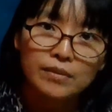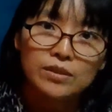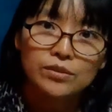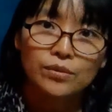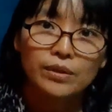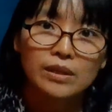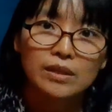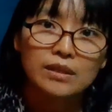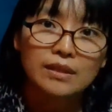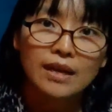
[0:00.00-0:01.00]
so it's
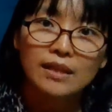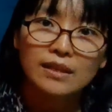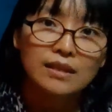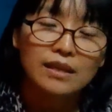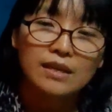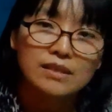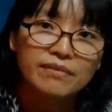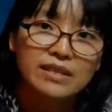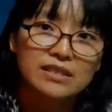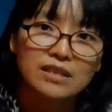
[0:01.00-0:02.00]
not as
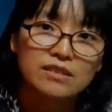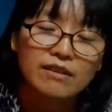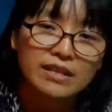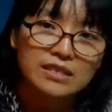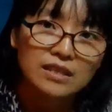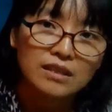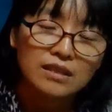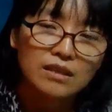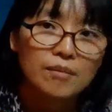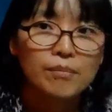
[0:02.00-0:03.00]
fast as LASIK,
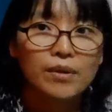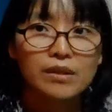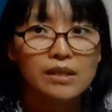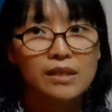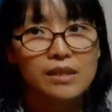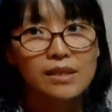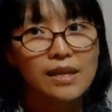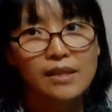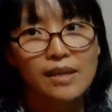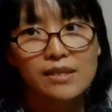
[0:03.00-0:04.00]
but it's
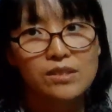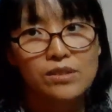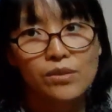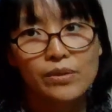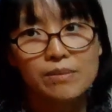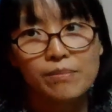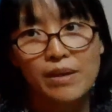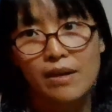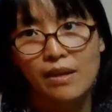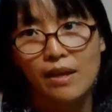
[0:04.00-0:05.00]
not as slow as
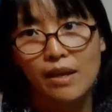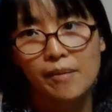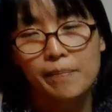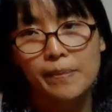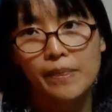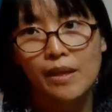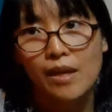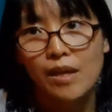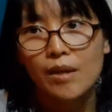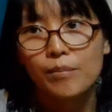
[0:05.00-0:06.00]
PRK.
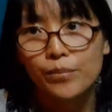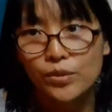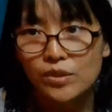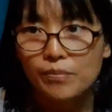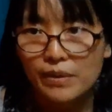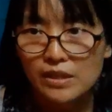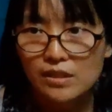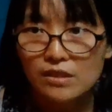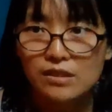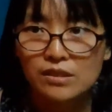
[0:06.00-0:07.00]
Most
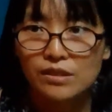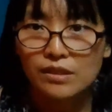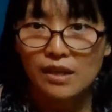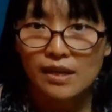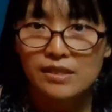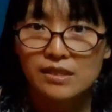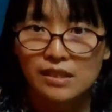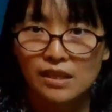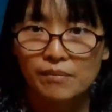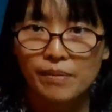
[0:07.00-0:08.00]
patients can
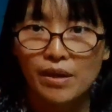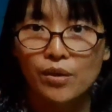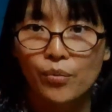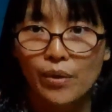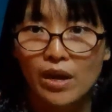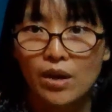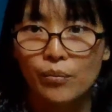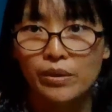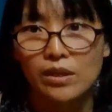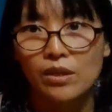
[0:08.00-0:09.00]
see very well
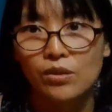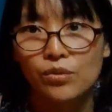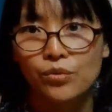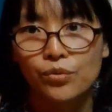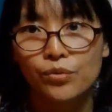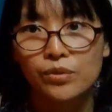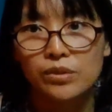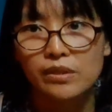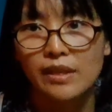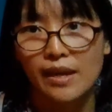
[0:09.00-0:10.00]
within
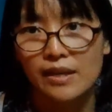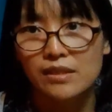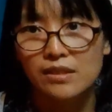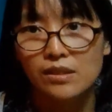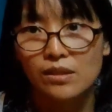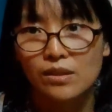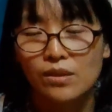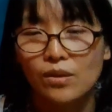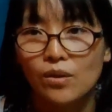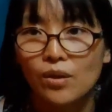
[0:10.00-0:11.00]
2-3 days.
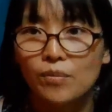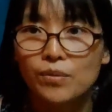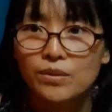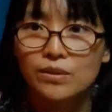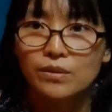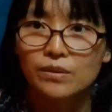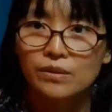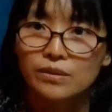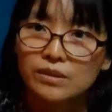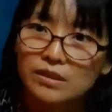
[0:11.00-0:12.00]

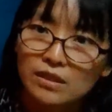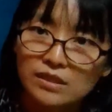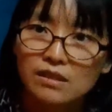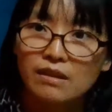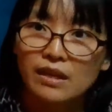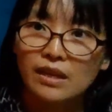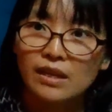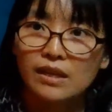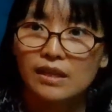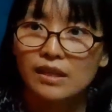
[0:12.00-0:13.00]
Overall surgery,
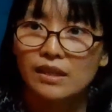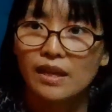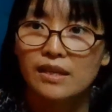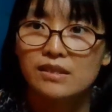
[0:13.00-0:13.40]
it has